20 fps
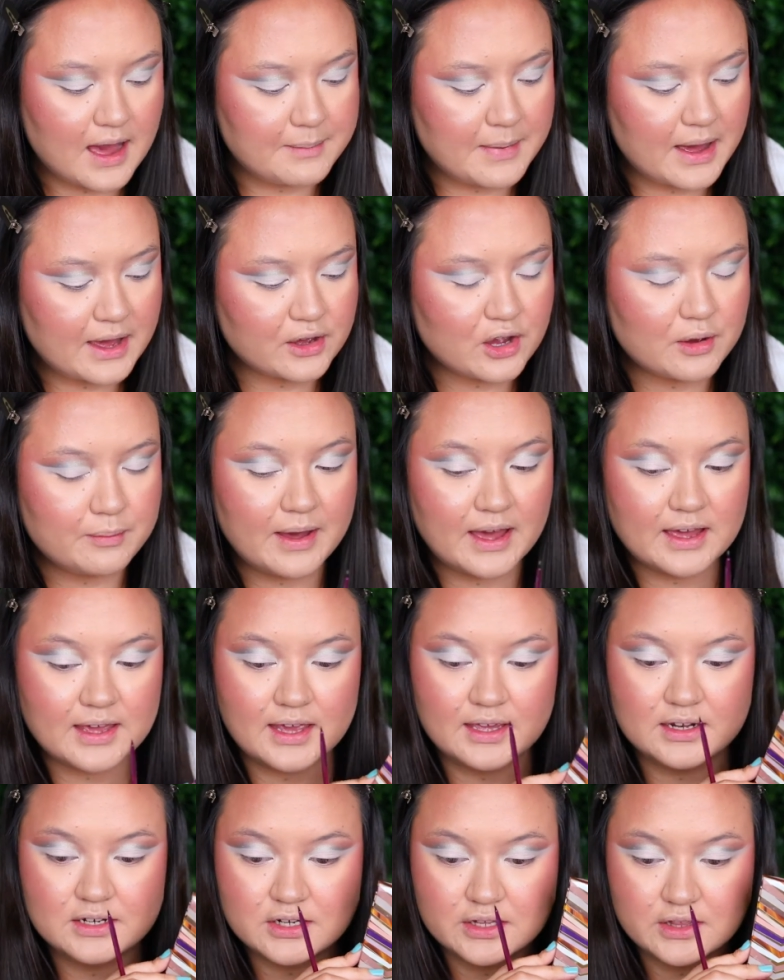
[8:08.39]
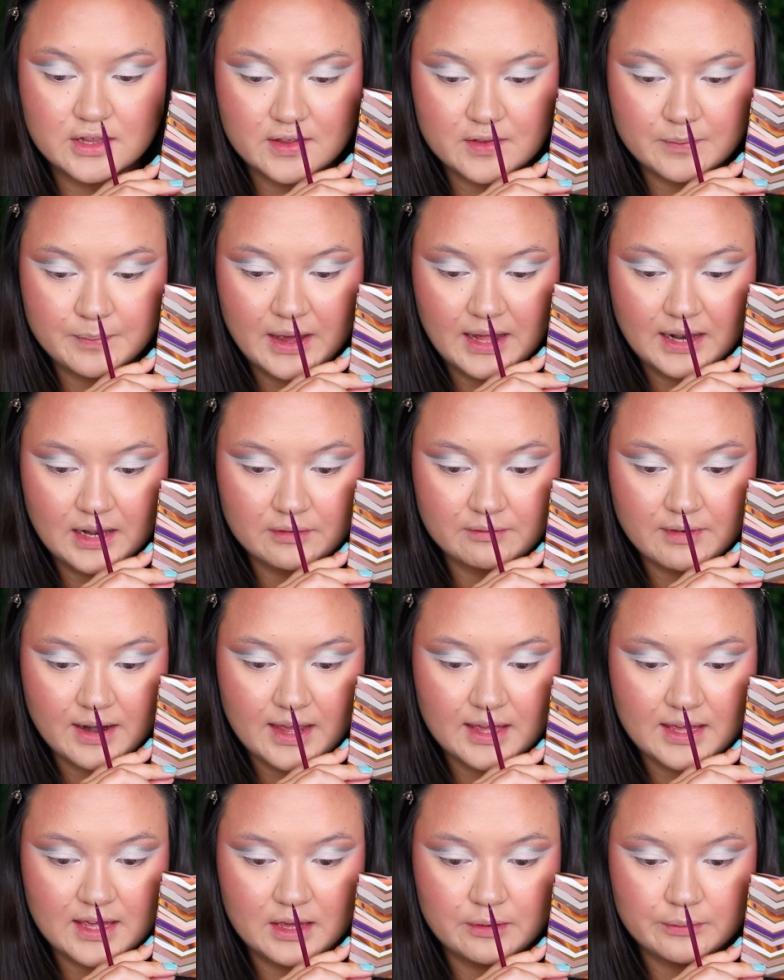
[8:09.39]
I might go back into this palette
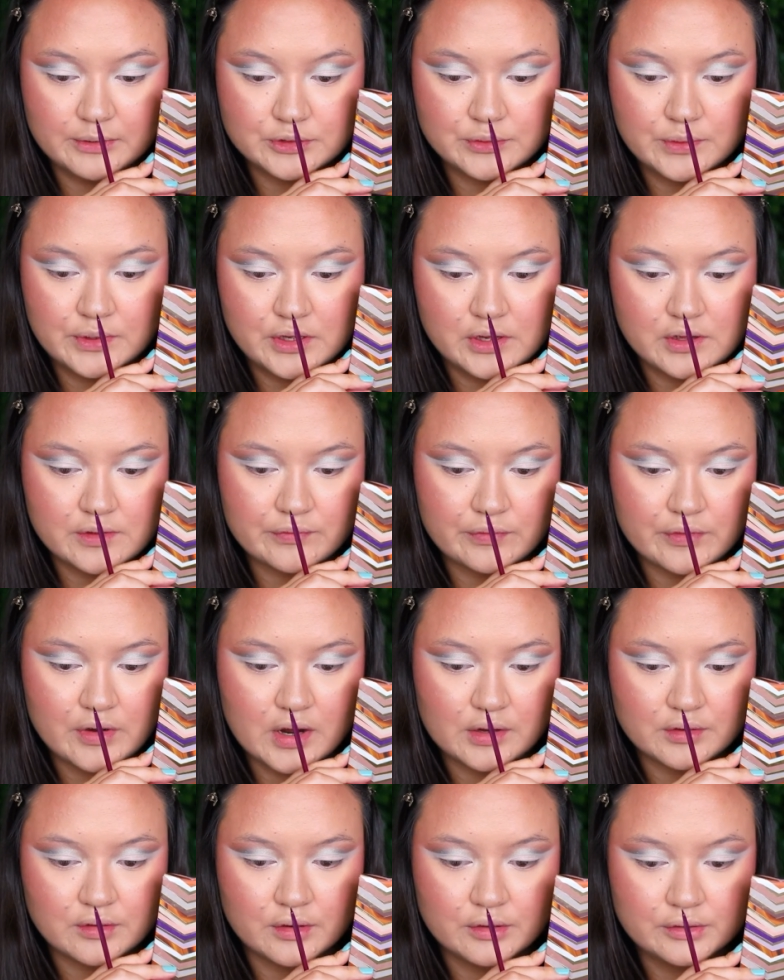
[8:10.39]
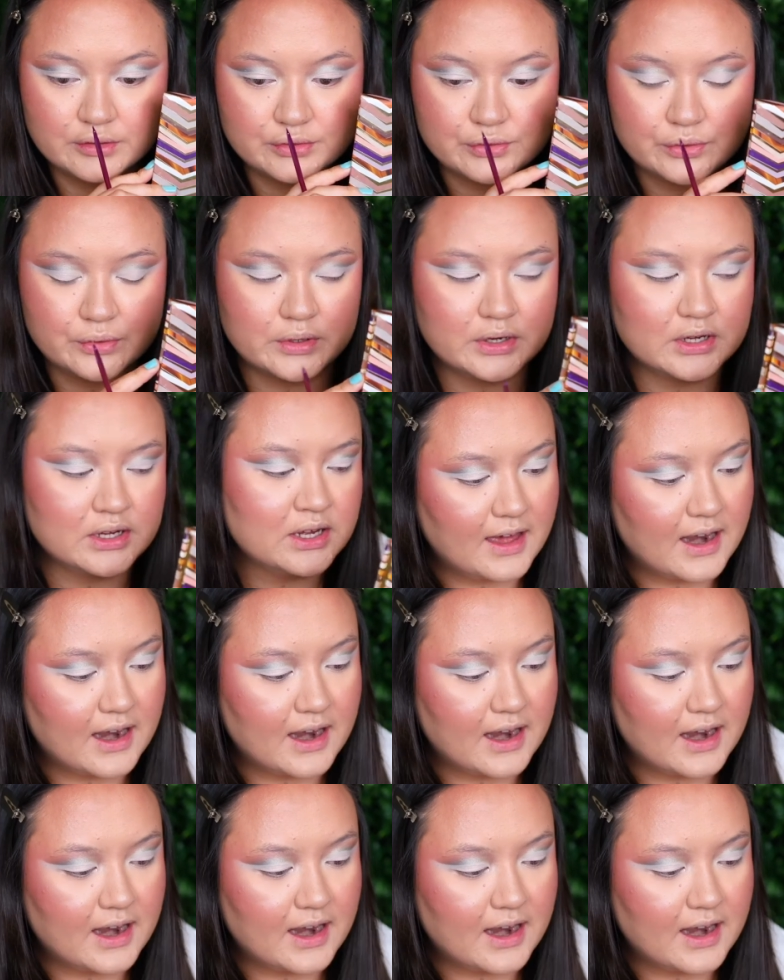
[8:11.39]
right here, which we use for our contour.